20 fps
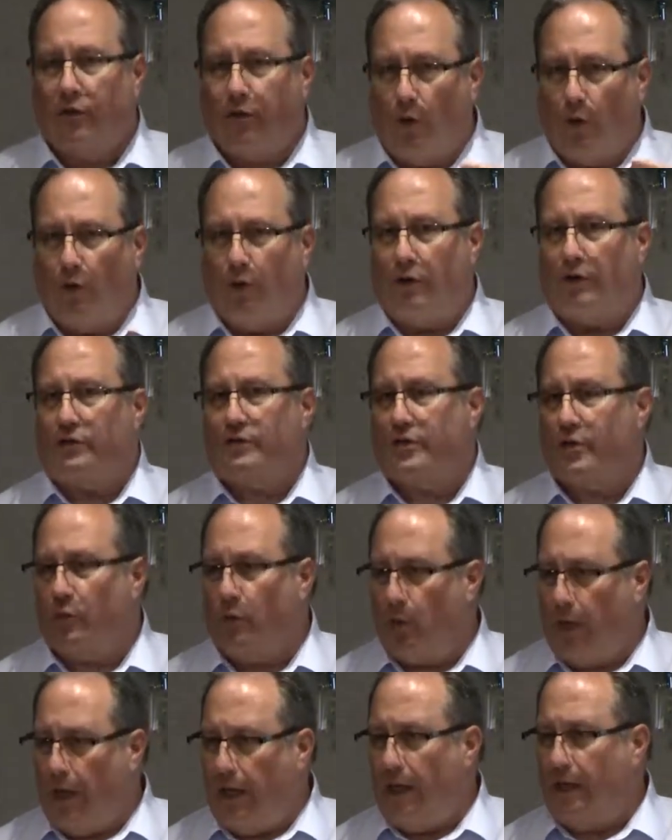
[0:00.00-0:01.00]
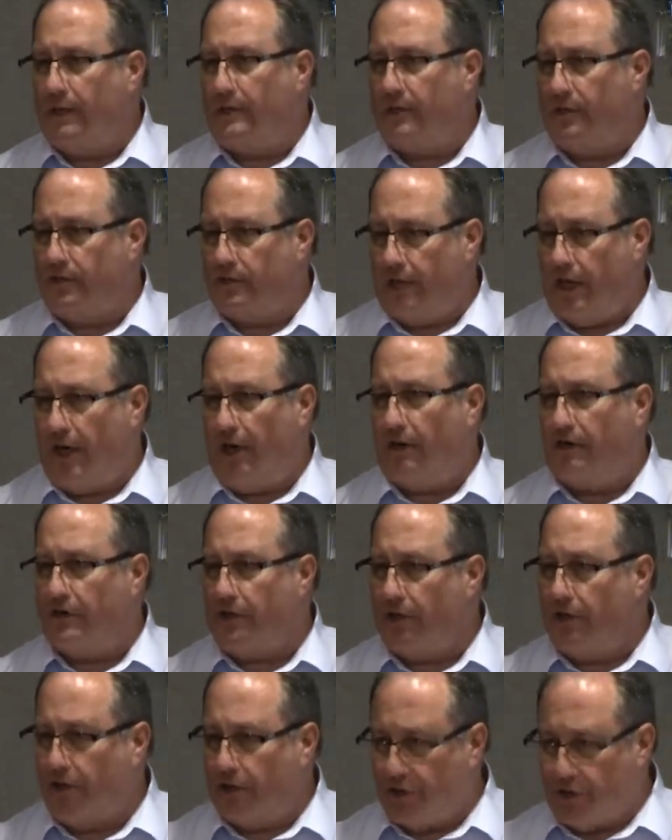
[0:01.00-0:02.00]
thorns and weeds and tares
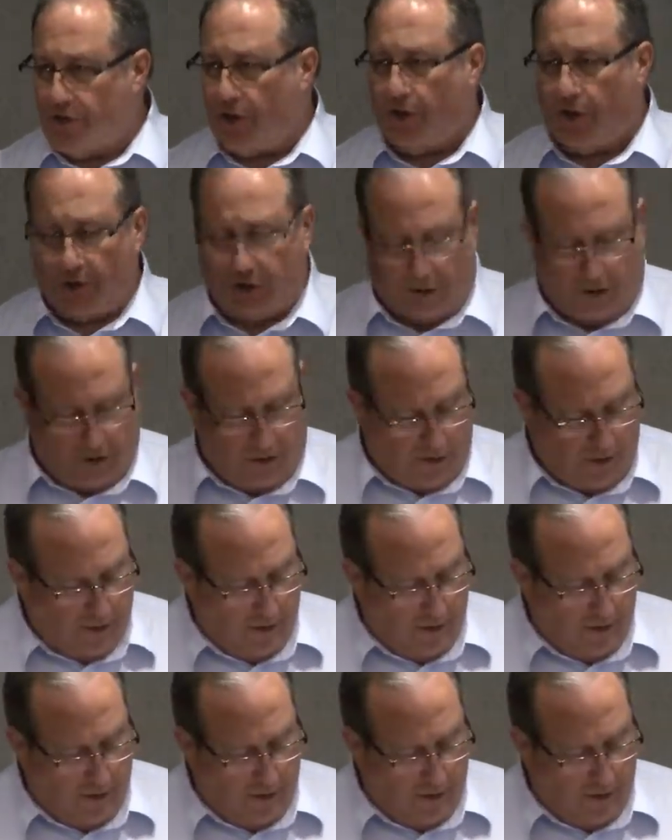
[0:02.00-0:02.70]
into the church.